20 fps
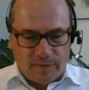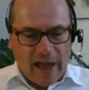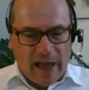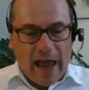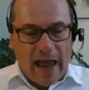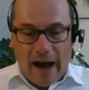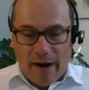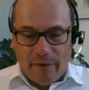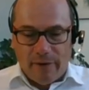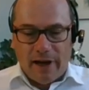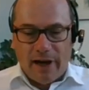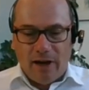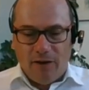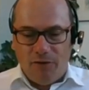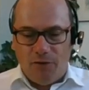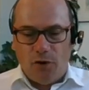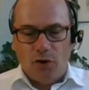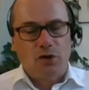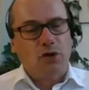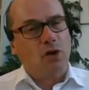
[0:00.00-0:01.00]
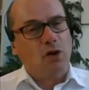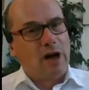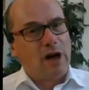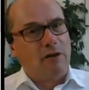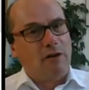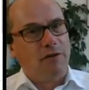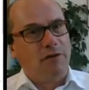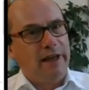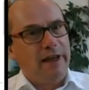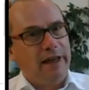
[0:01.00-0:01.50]
Aerial
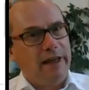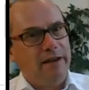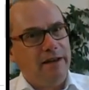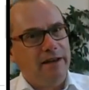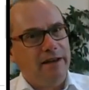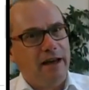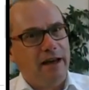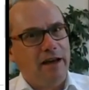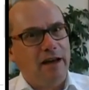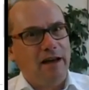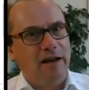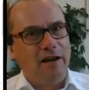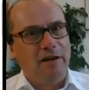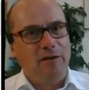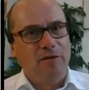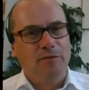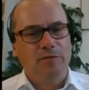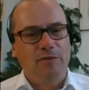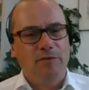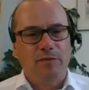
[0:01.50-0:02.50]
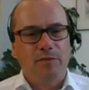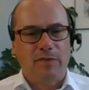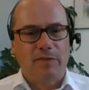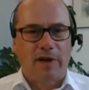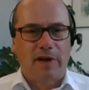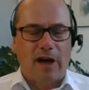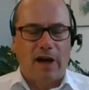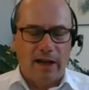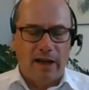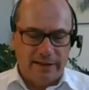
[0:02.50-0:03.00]
photography.
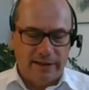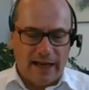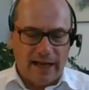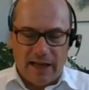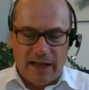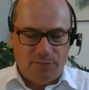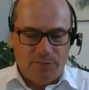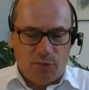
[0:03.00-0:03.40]
Carl Zeiss